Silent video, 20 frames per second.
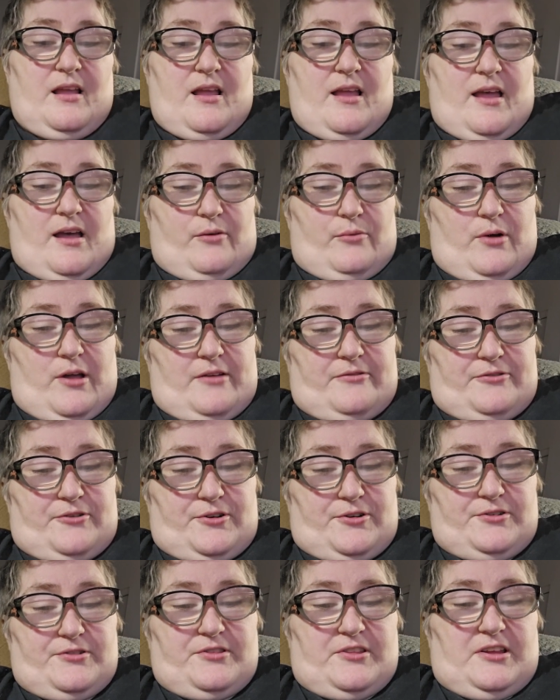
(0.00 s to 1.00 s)

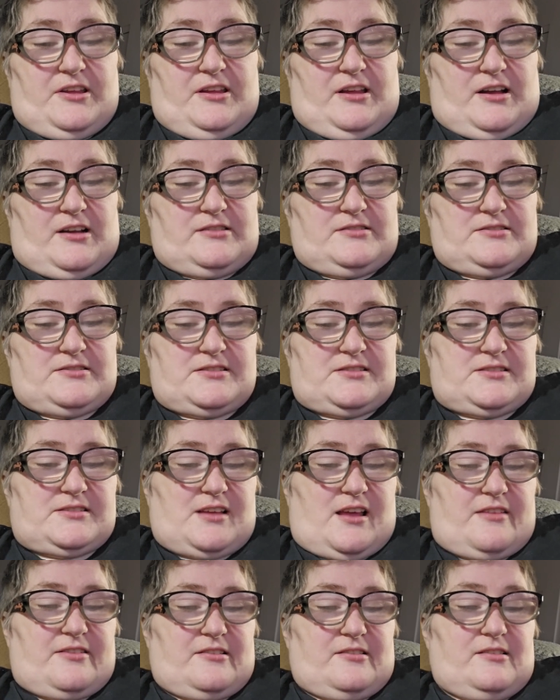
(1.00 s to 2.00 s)
However, the young
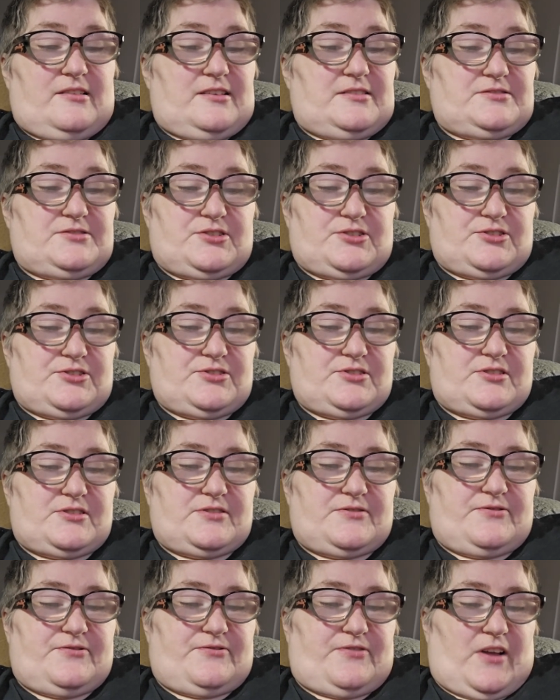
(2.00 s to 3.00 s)

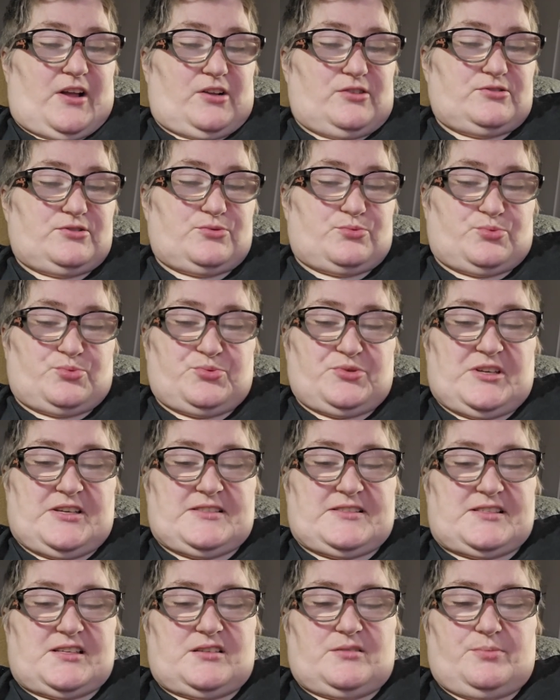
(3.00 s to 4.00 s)
Southlanders felt
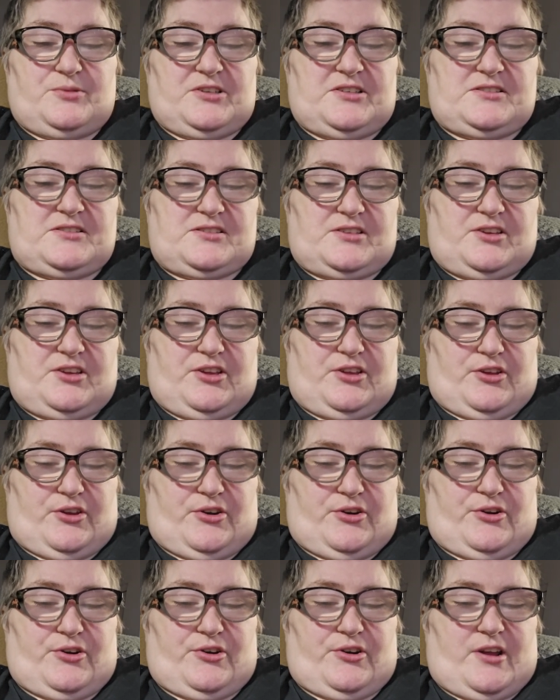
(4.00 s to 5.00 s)
reasonably
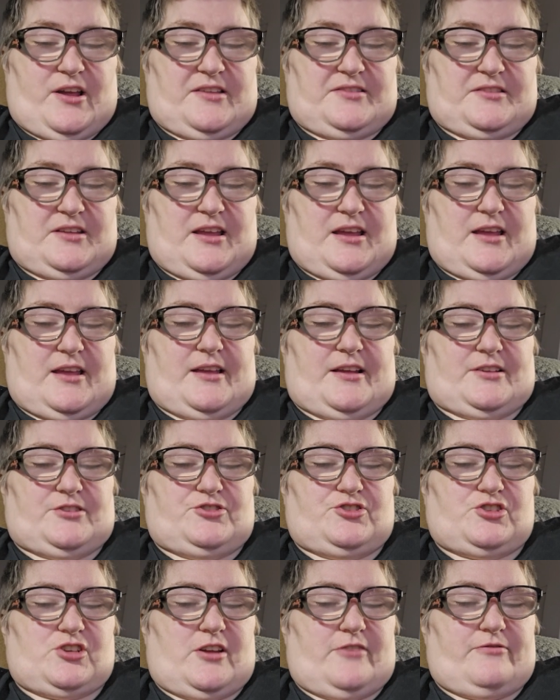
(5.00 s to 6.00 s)
secure at the
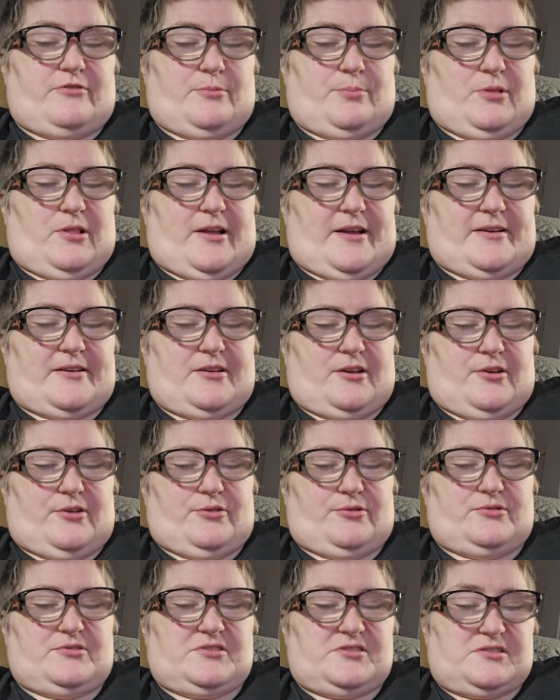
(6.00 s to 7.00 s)
edge of the Black
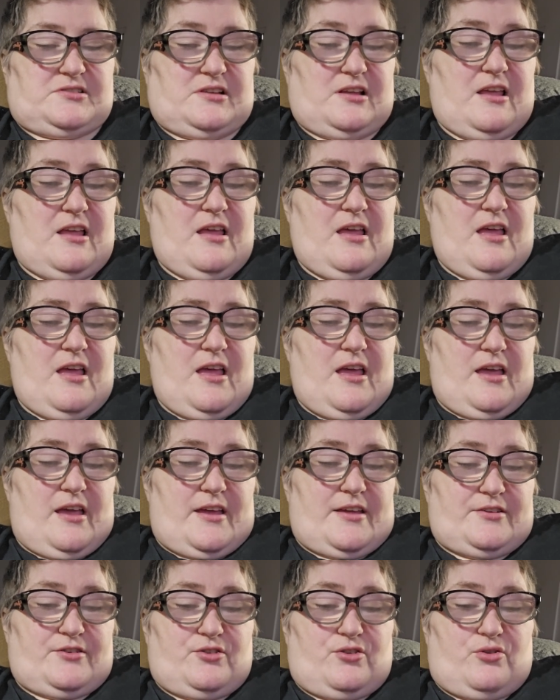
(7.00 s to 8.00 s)
Oaks
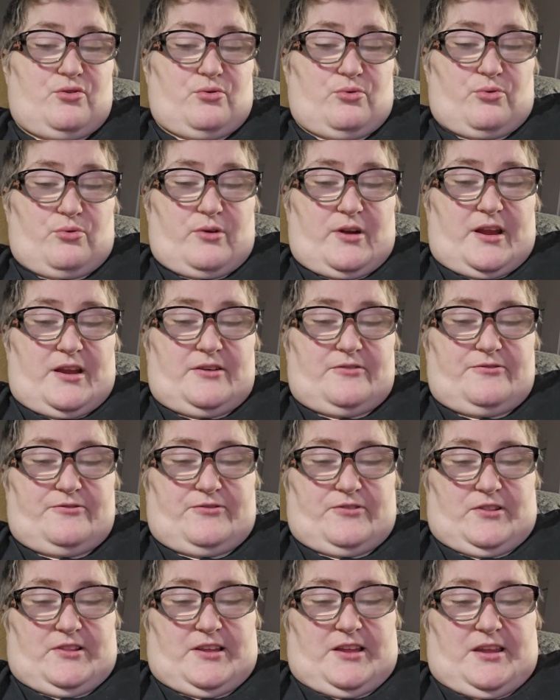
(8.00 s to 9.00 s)
and
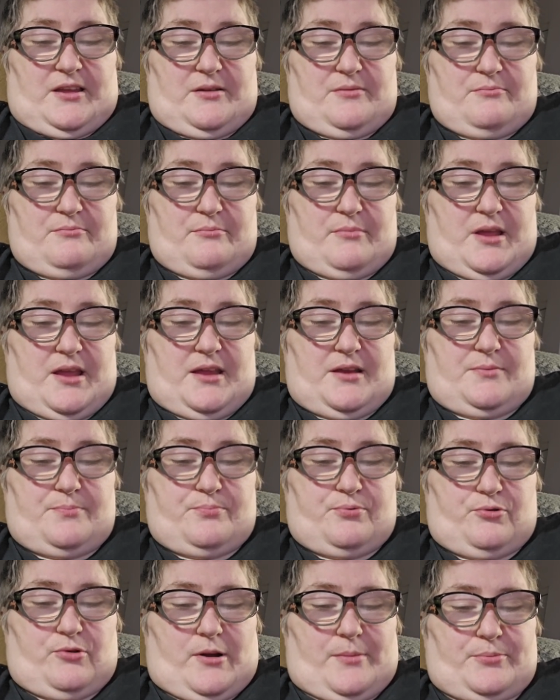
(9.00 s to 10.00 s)
gratefully made
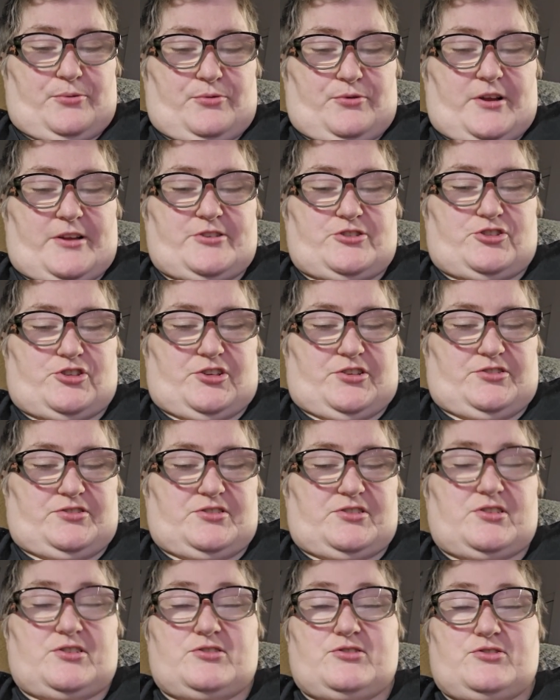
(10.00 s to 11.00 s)

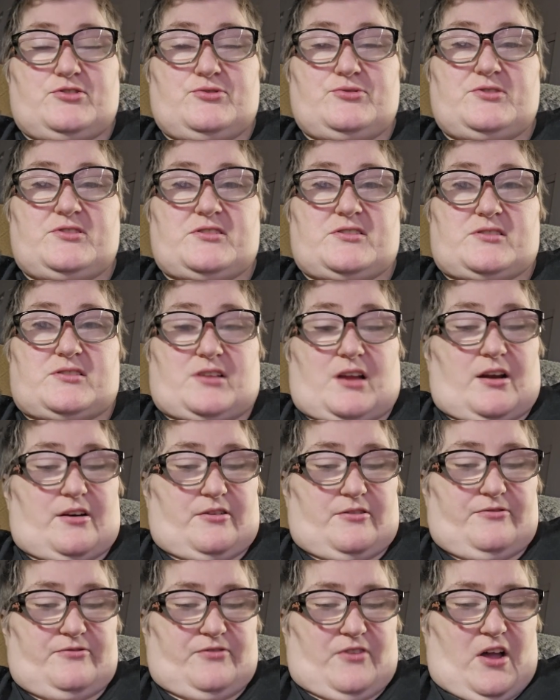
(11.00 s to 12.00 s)
preparations to start
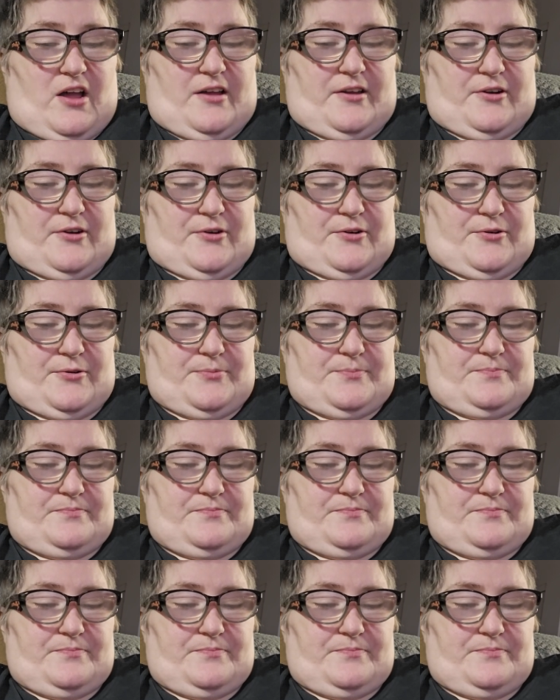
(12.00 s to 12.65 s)
a fire.